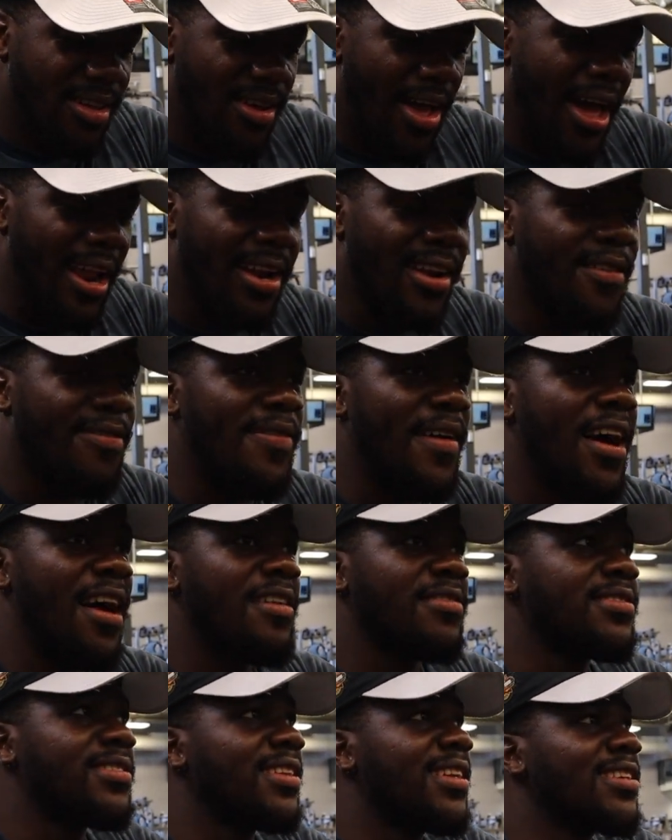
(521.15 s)
out of the
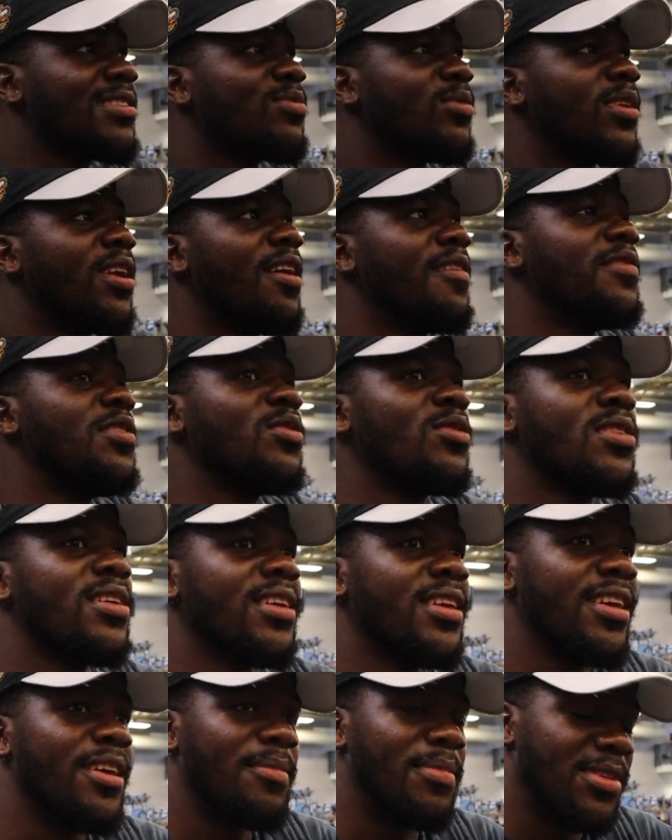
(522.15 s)
5 sets, whatever you can
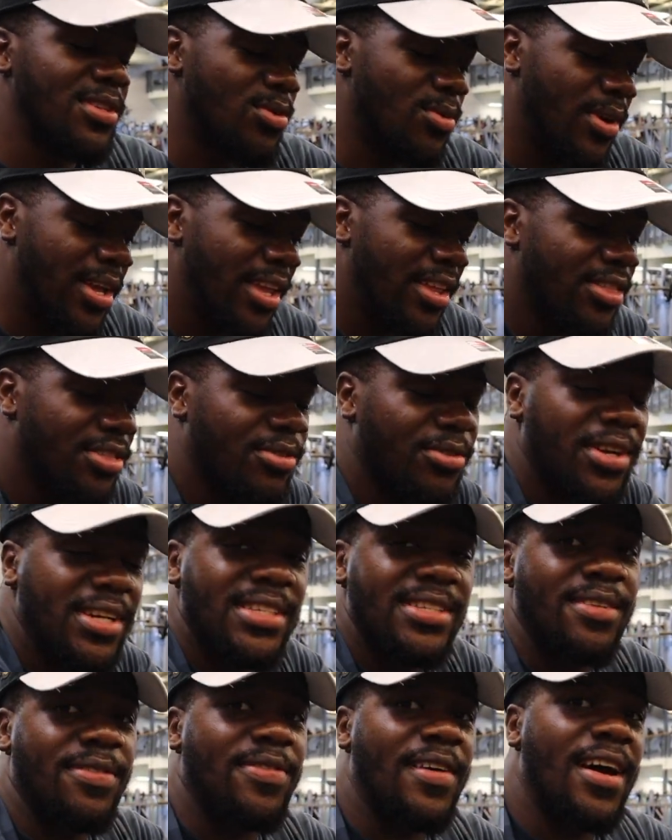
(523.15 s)
get between 3
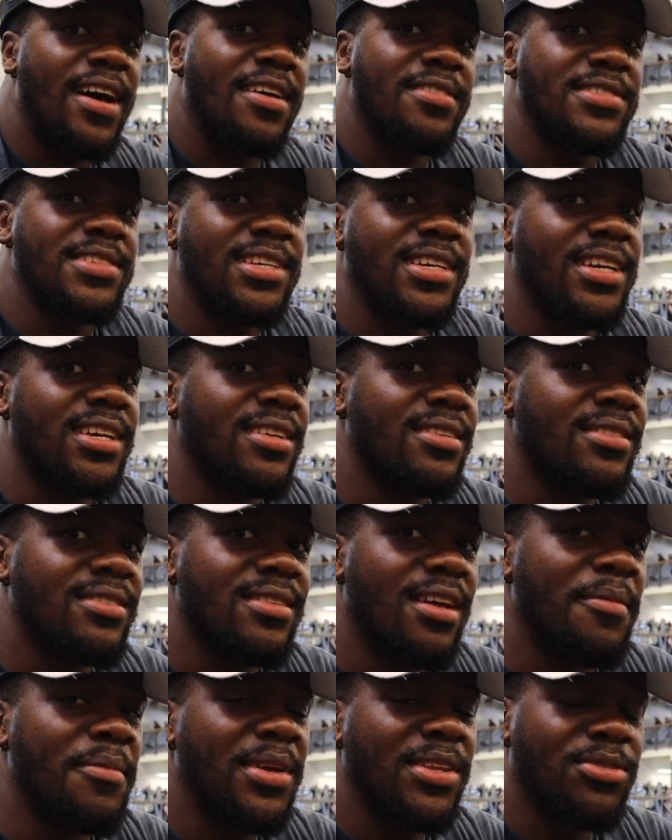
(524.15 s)
to 5 sets.
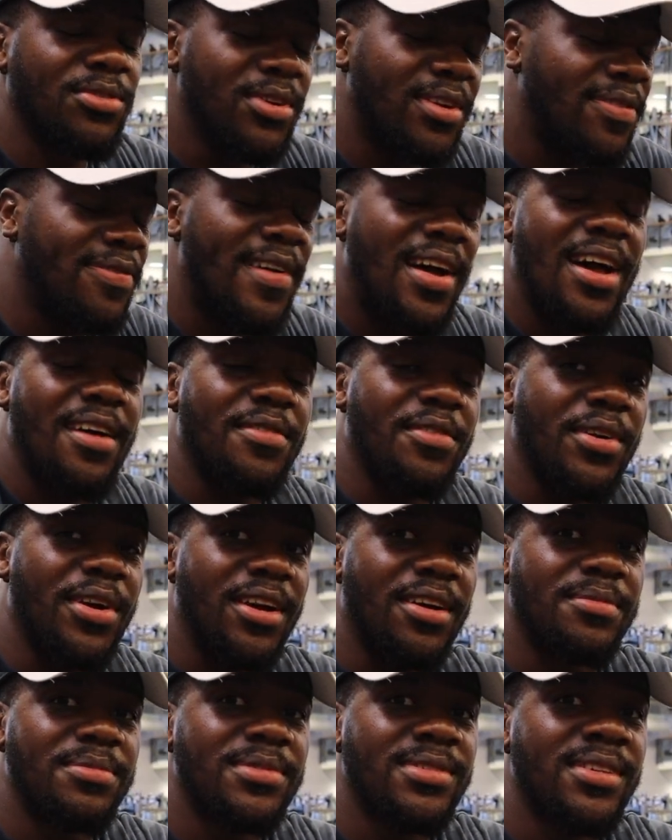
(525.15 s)
3 to 5
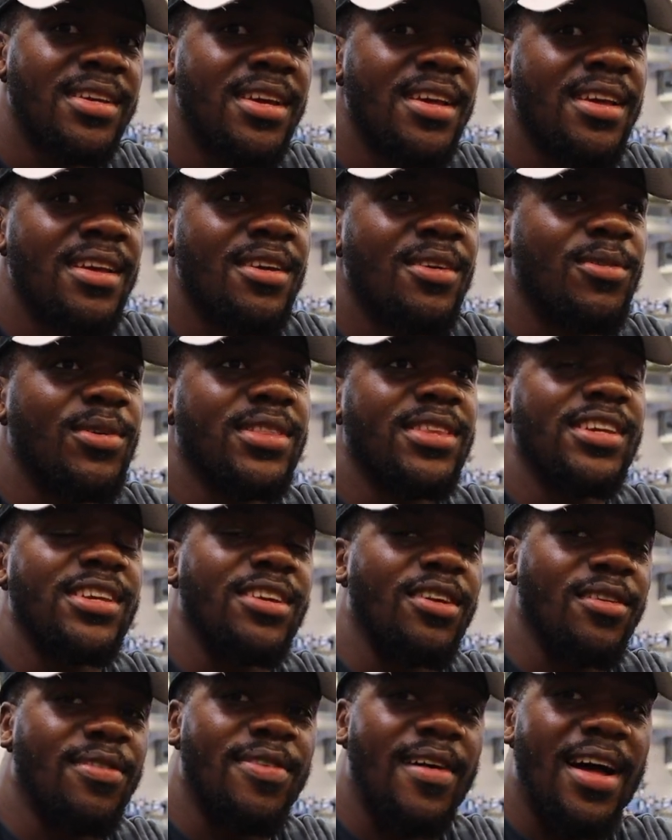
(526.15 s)
reps within
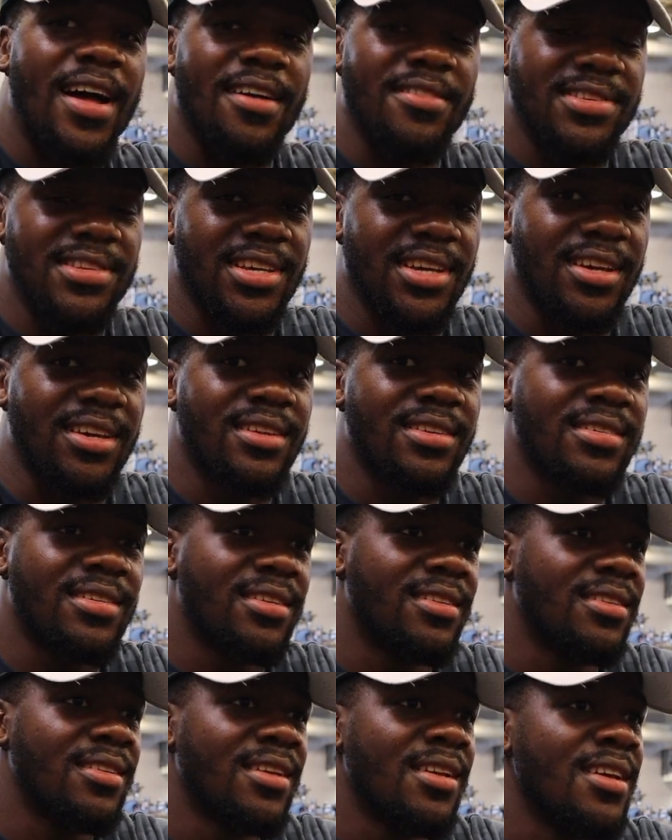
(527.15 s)
your 5 sets.
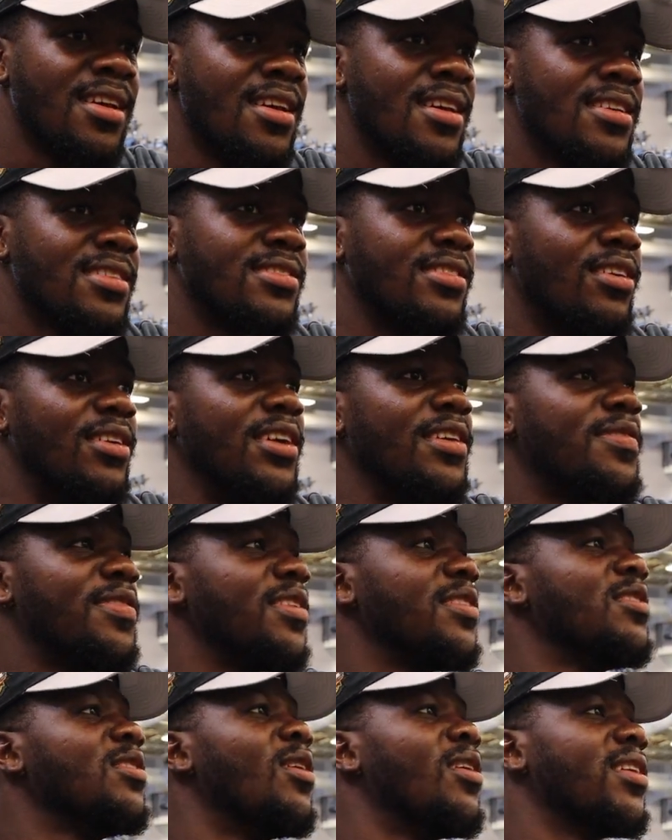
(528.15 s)
So if
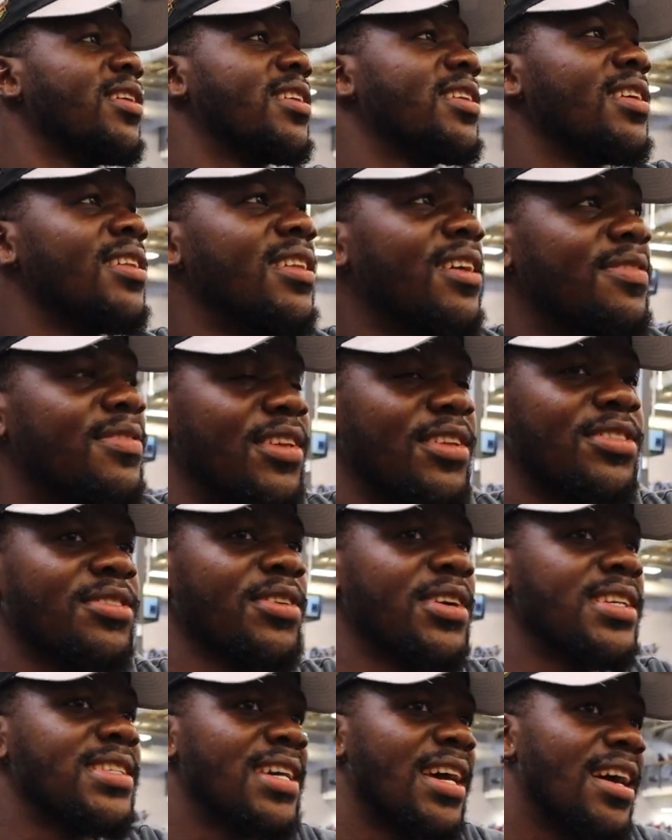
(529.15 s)
you only can lift it
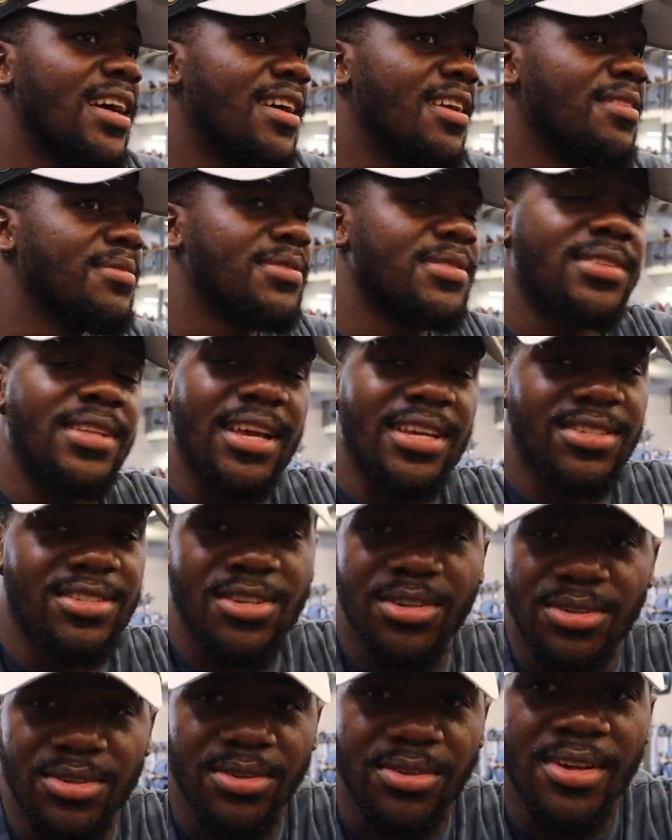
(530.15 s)
3 times, that's
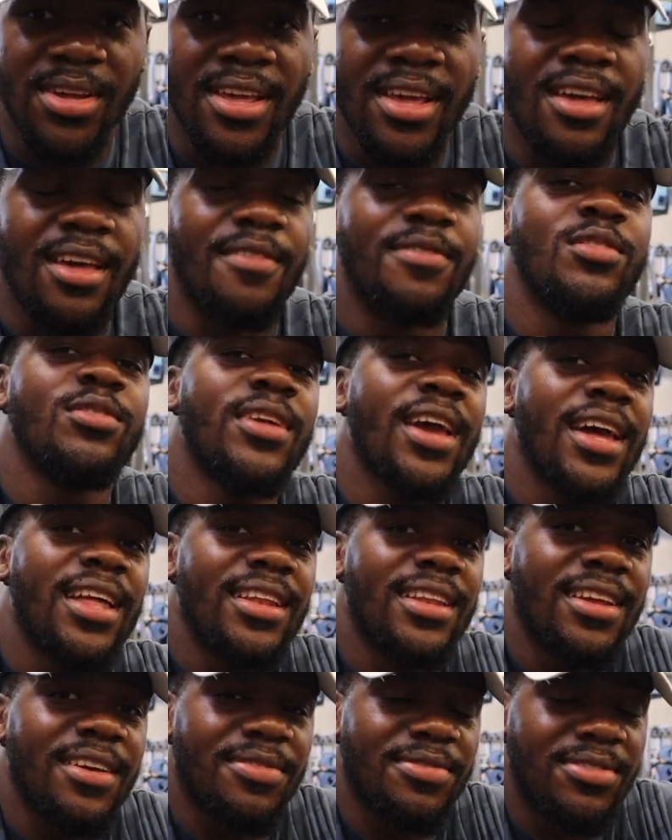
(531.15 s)
cool. If you
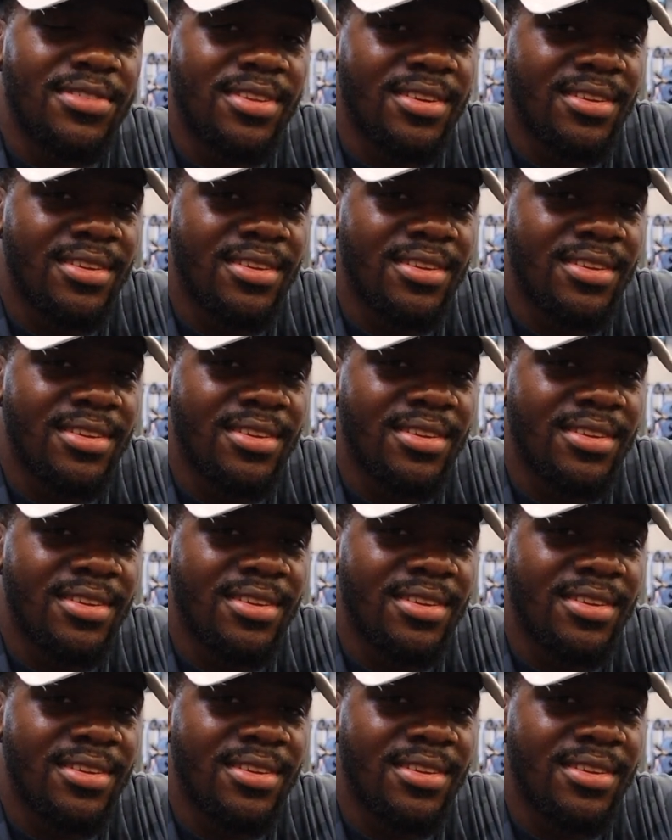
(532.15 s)
can't lift